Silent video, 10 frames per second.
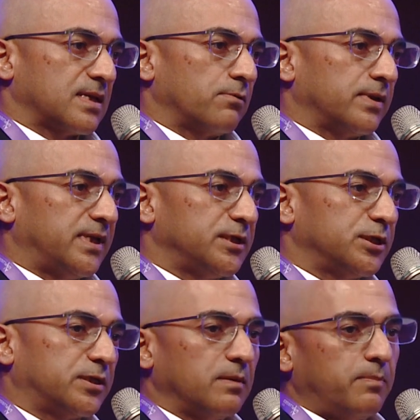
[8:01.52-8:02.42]
our
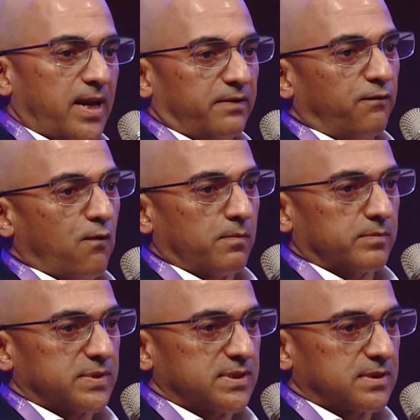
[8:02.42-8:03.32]
digital
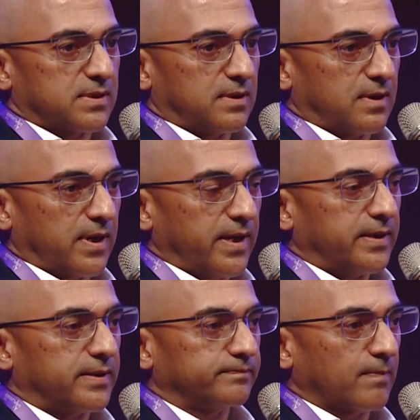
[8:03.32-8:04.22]
platforms, right?